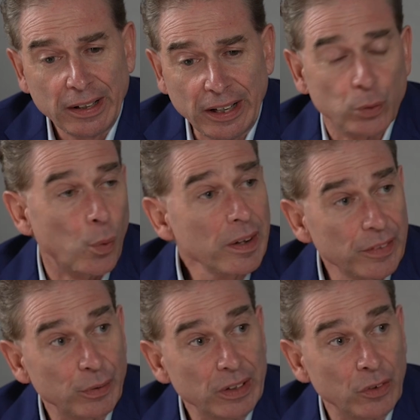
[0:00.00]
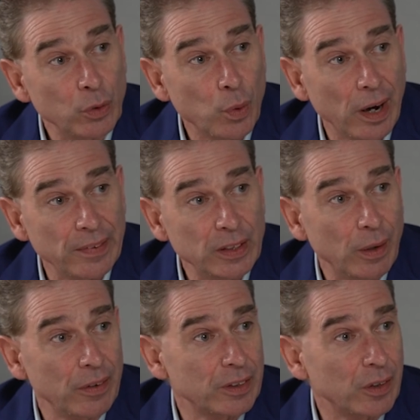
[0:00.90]
it's one of the reasons why the
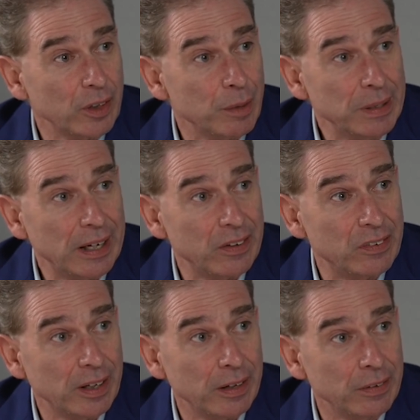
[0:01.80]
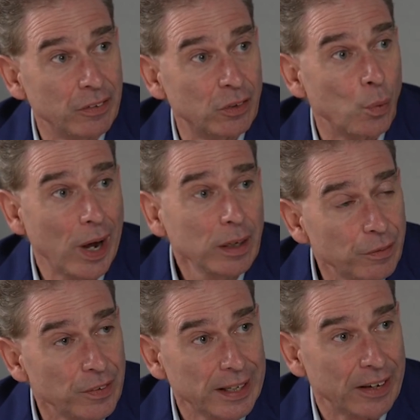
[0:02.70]
US economy has done so well
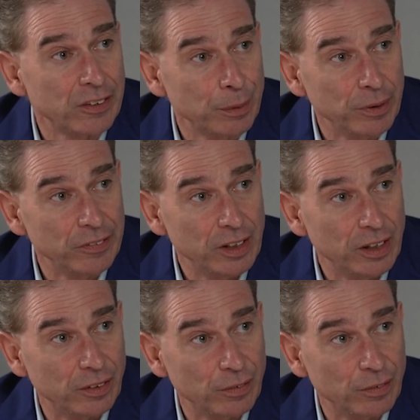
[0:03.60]
over the last number of years.